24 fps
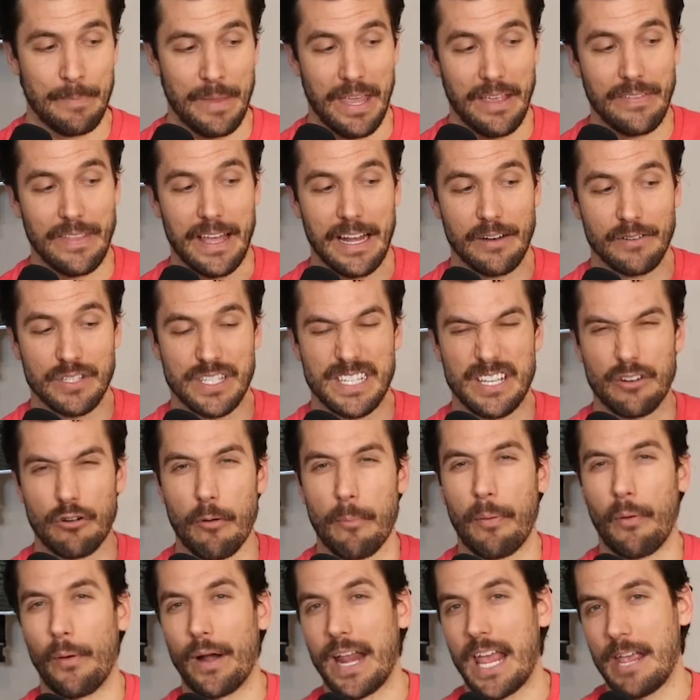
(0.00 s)
And then it was
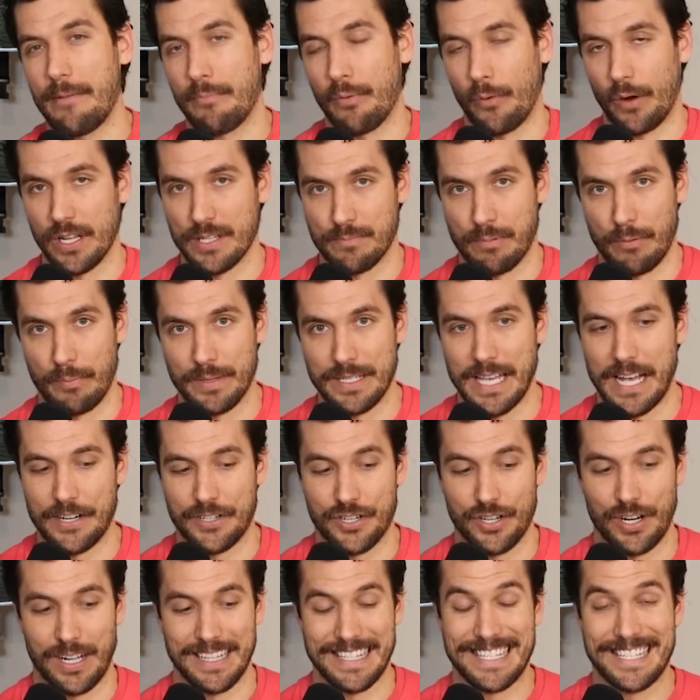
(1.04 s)
0.8 points per
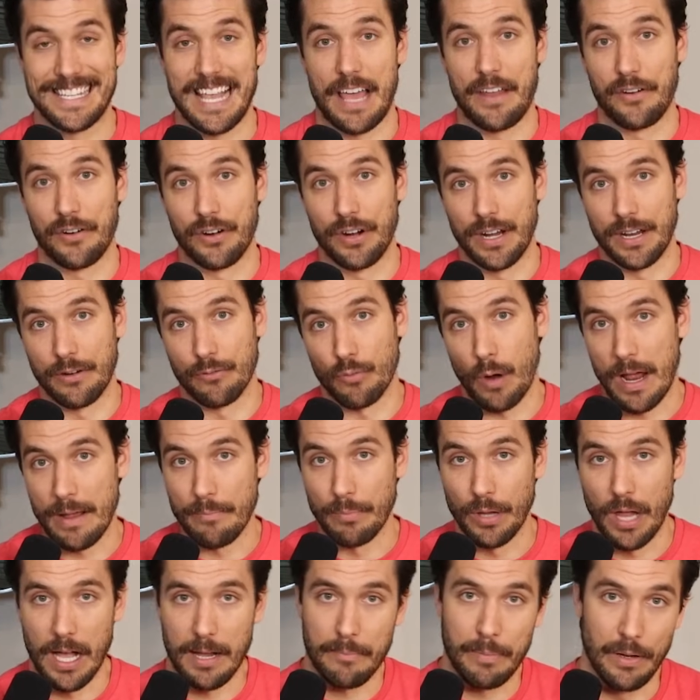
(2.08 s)
possession on center and
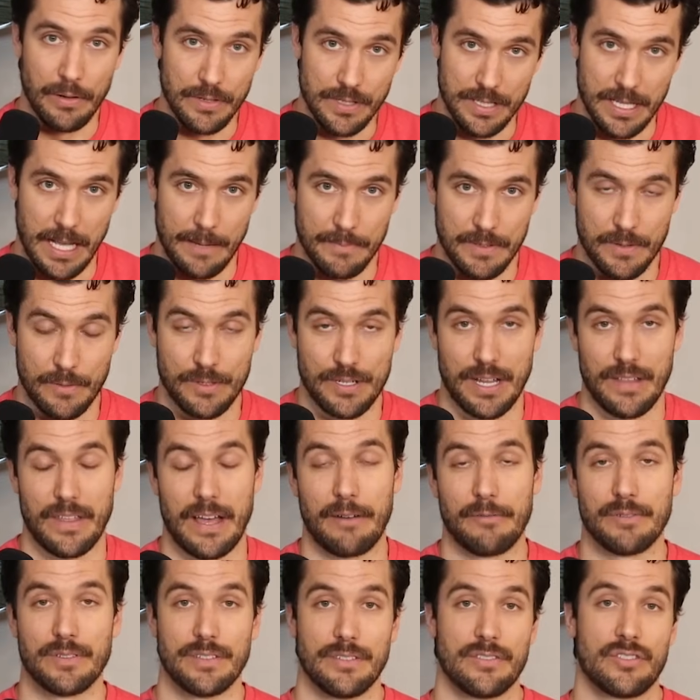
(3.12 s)
right block post-ups, which I
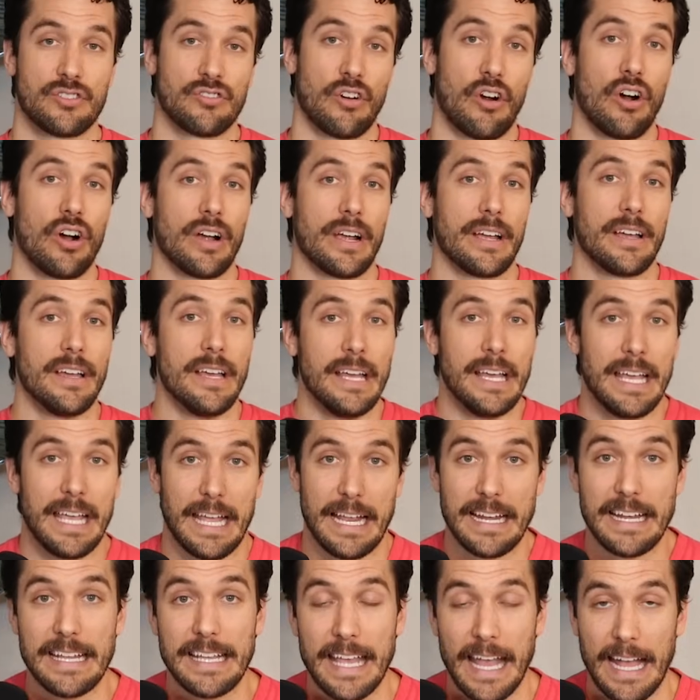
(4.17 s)
thought was a strong
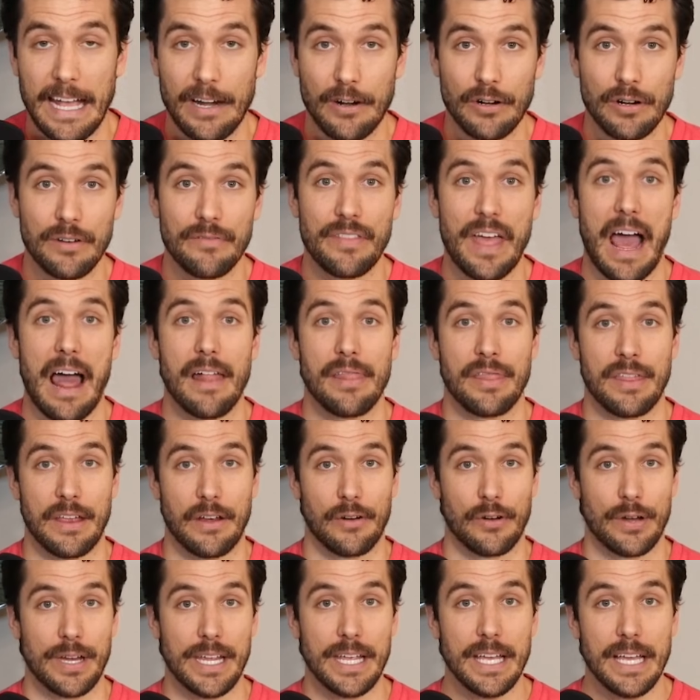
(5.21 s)
indicator of that
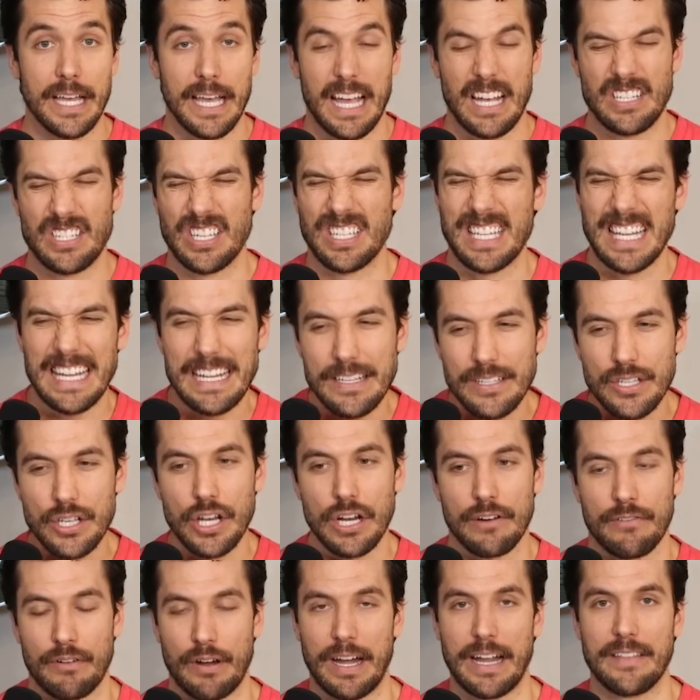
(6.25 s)
theory. It's just
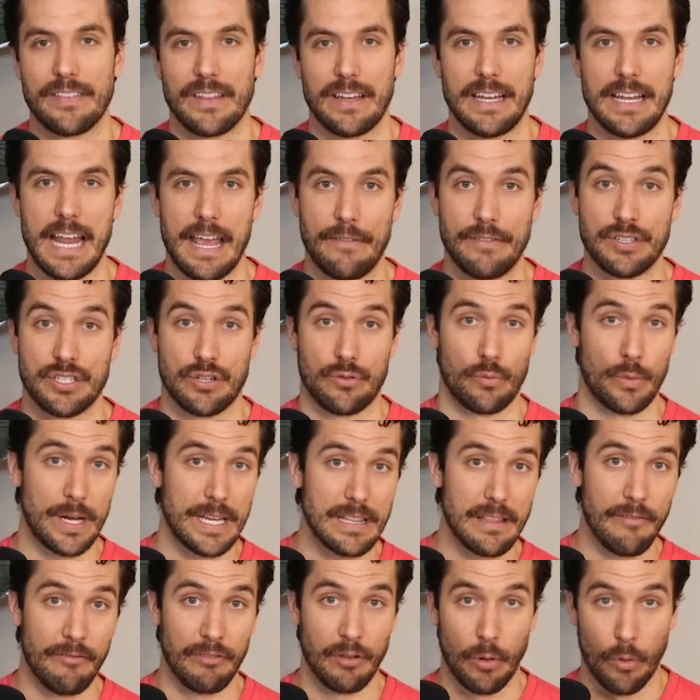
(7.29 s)
easier for Anthony Davis to
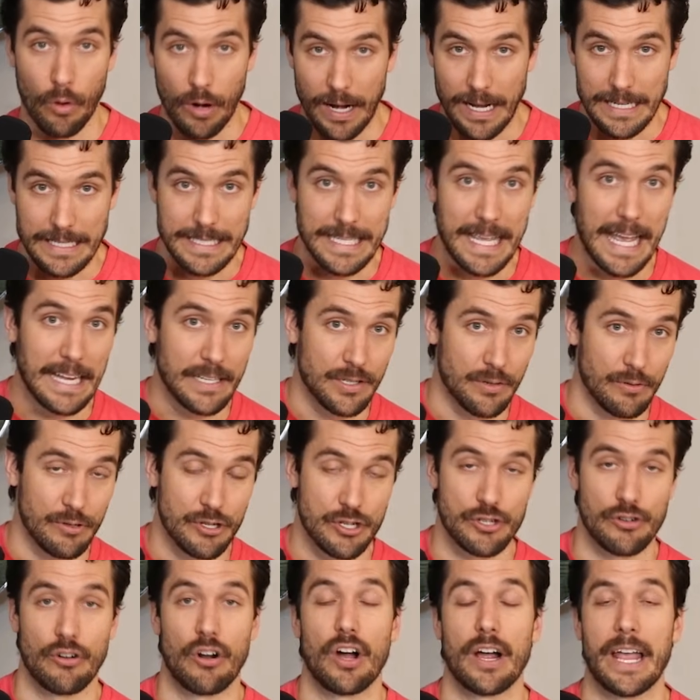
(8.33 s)
read the floor and to get to
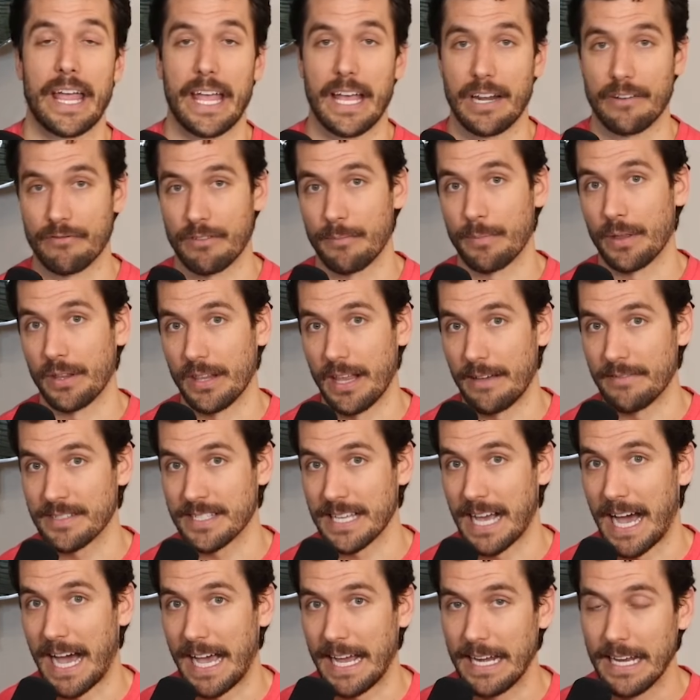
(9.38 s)
his strong hand from the left
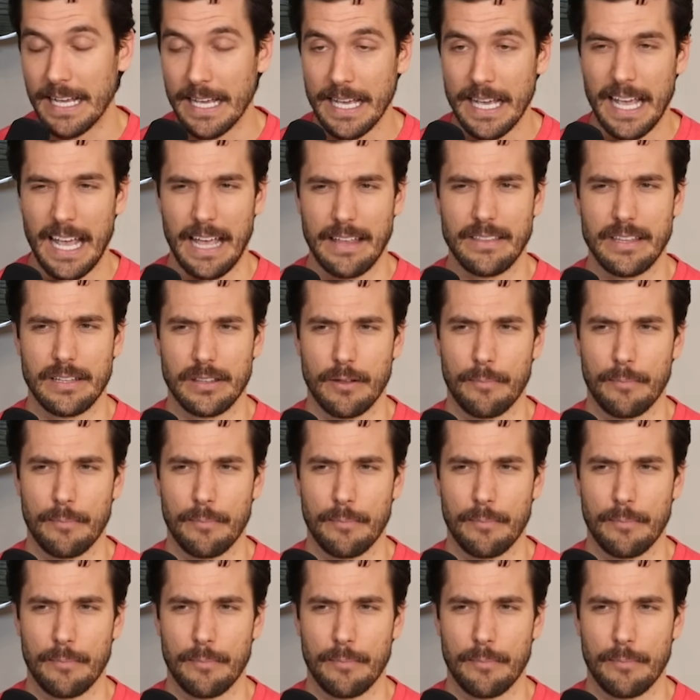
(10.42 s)
side. And then